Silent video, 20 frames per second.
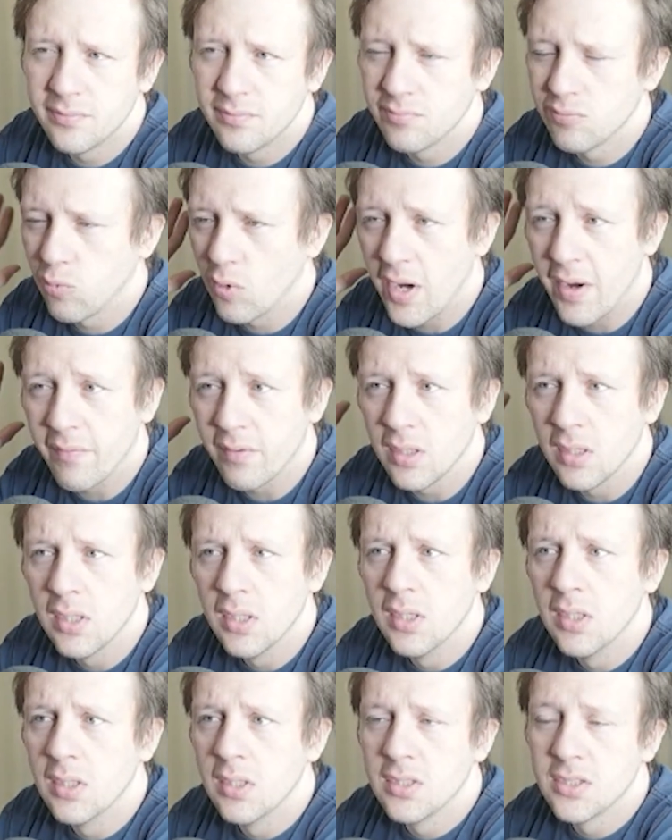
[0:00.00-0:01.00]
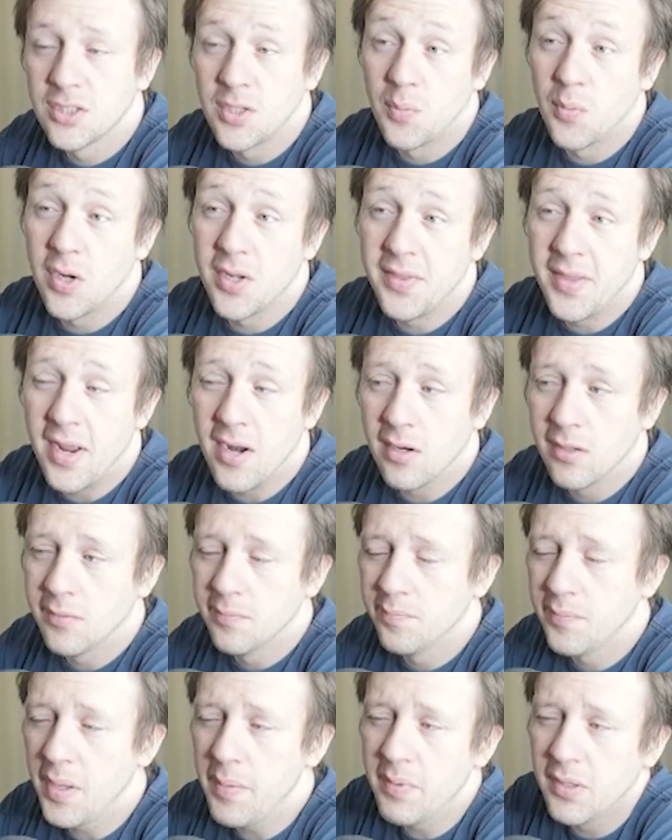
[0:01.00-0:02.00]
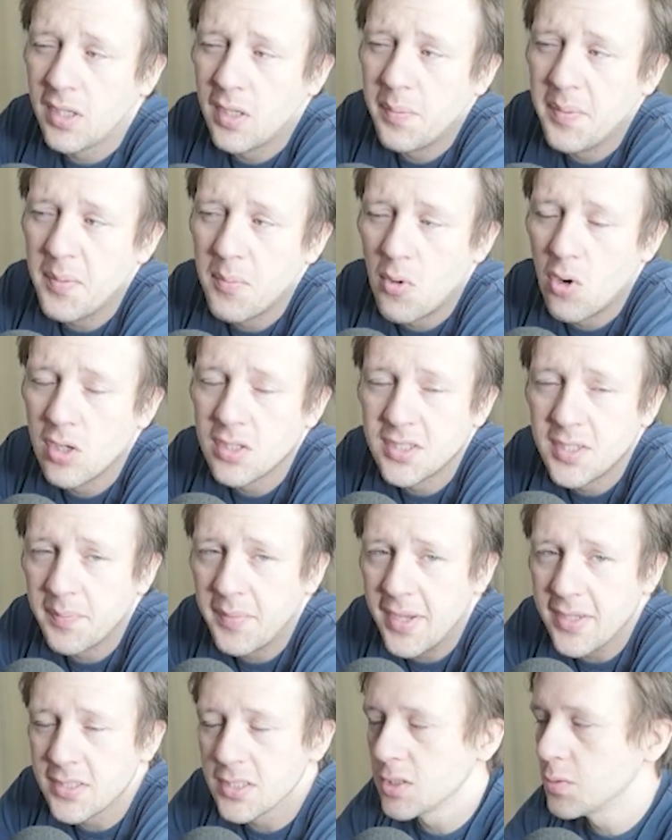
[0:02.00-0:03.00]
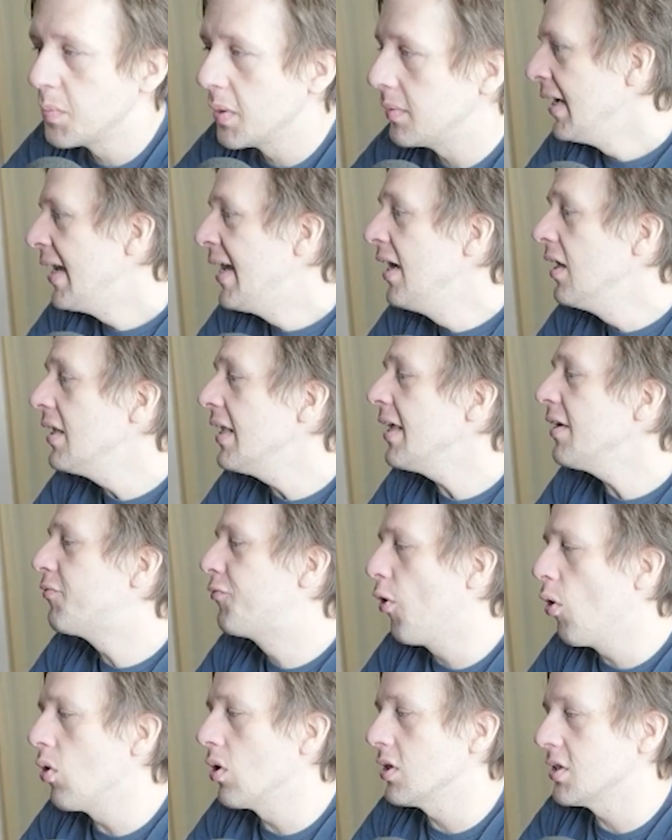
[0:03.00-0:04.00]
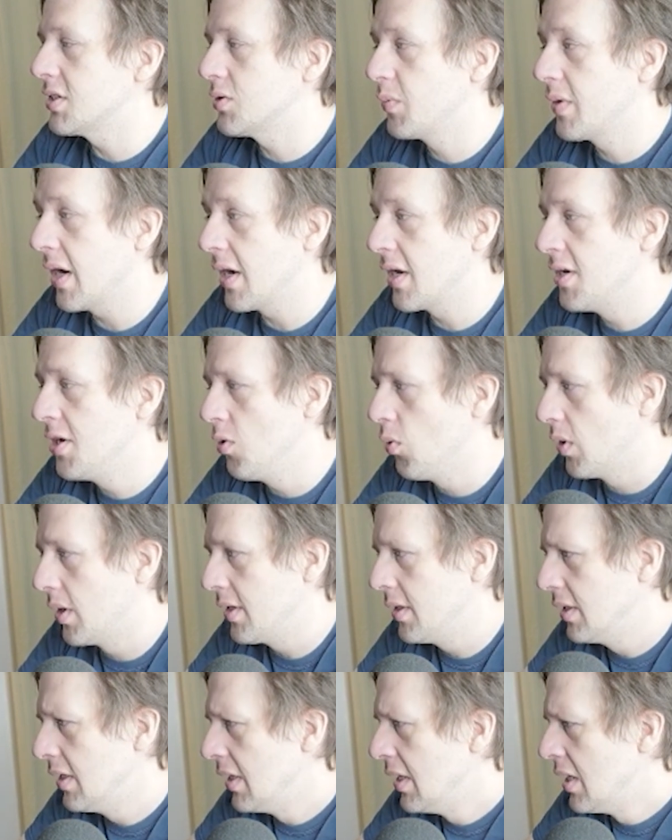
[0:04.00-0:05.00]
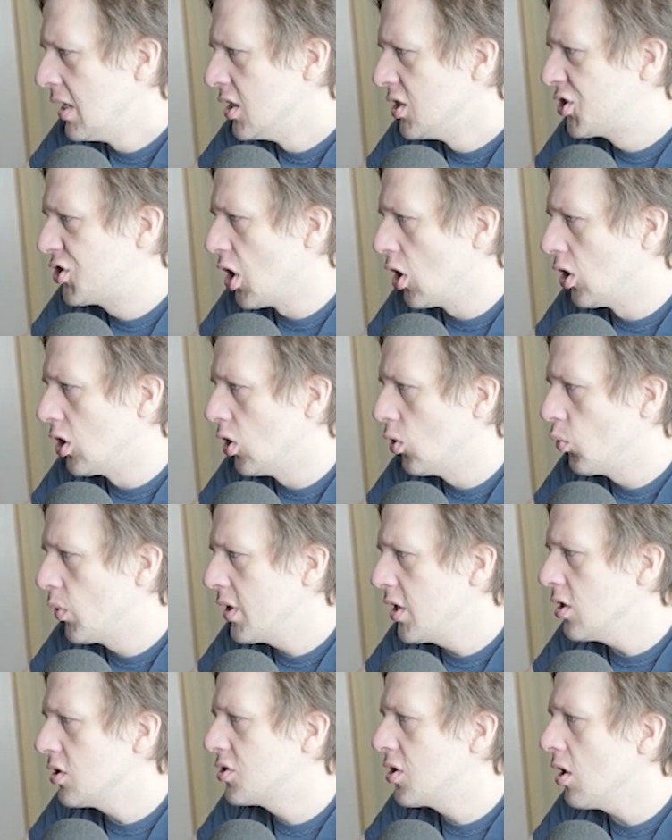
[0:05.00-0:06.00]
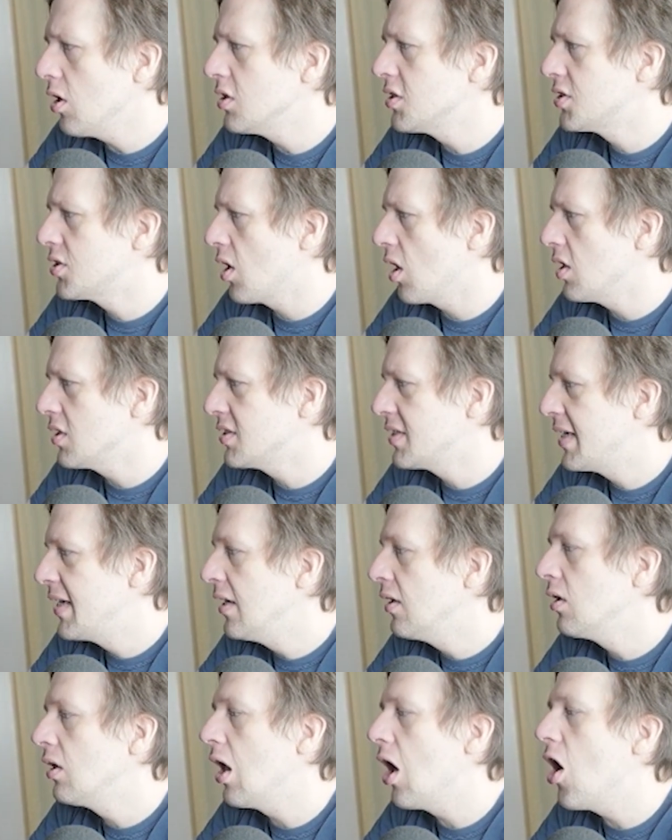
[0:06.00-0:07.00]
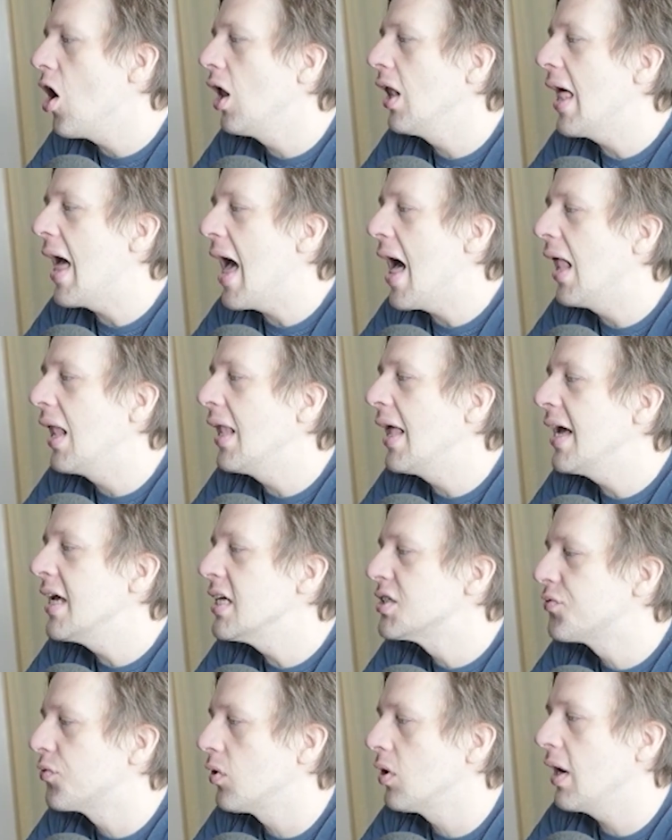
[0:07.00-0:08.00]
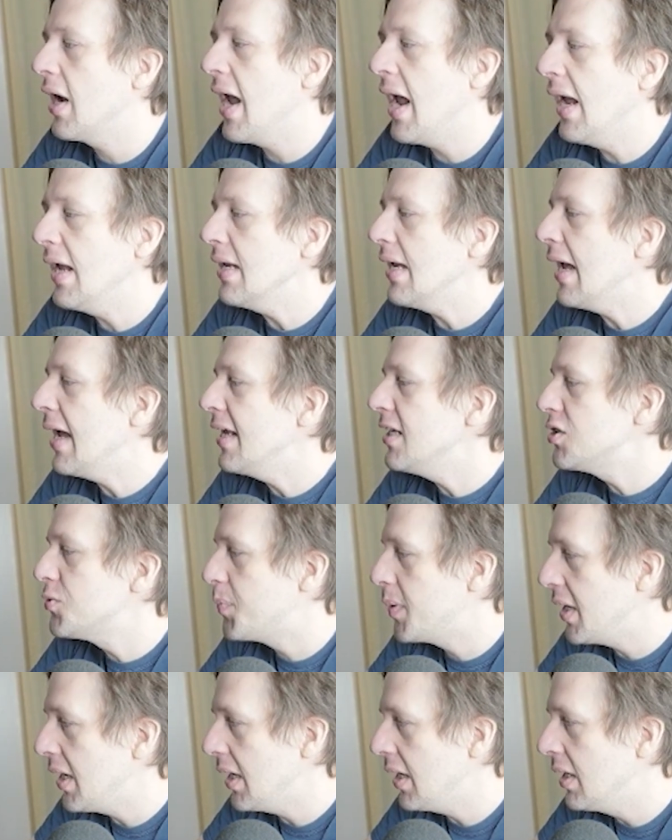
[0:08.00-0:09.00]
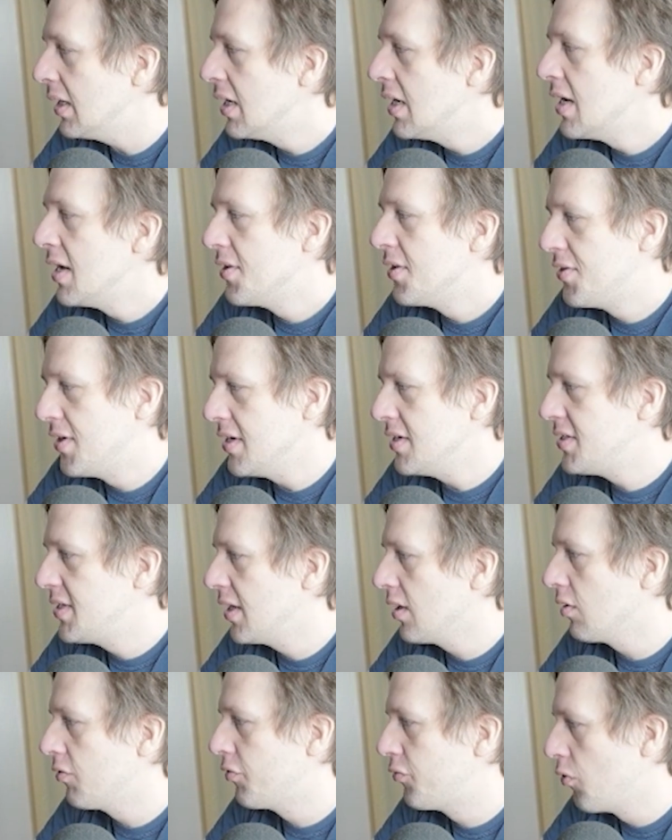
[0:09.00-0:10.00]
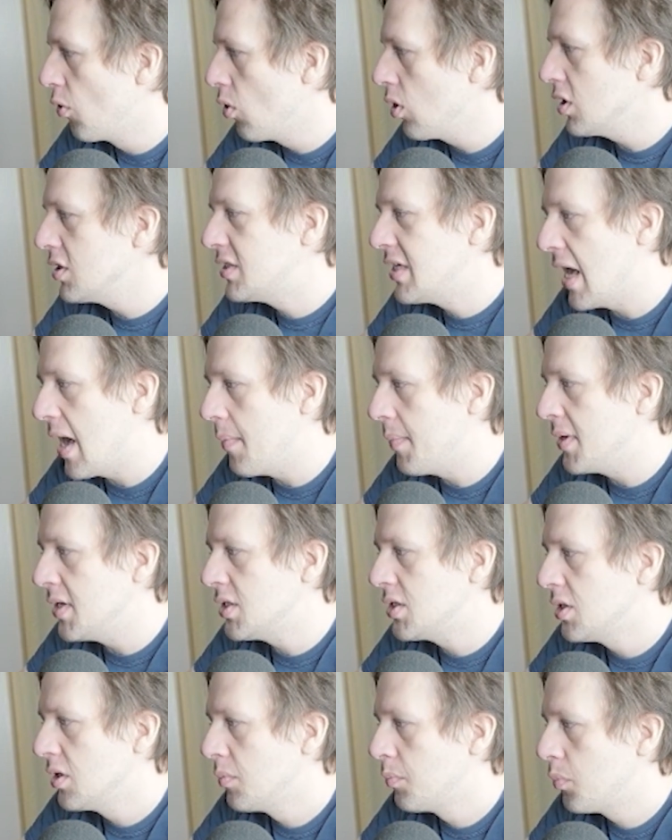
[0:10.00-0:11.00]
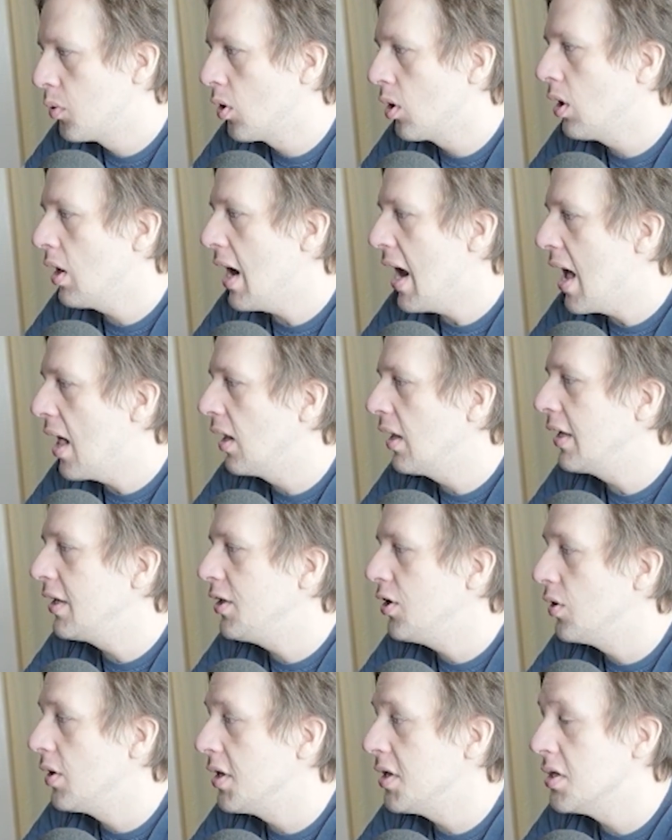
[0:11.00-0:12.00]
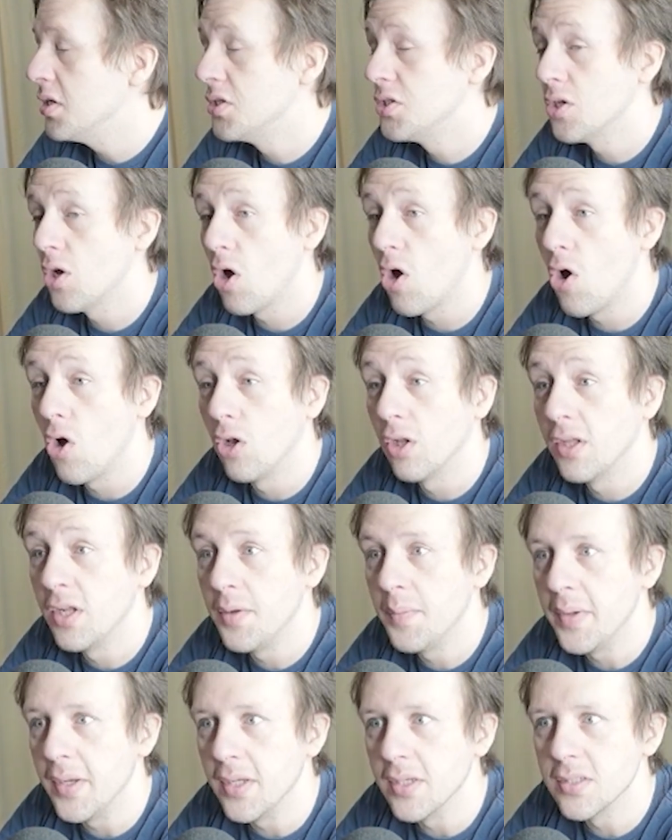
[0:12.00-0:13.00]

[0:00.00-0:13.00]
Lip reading: whatever, somewhere in there, maybe a little bit more in some cases. But Healing Force, we got a new one. Solo, when your turn starts, heal all allies for 8 HP, then deal 4 damage per allied unit to all enemies.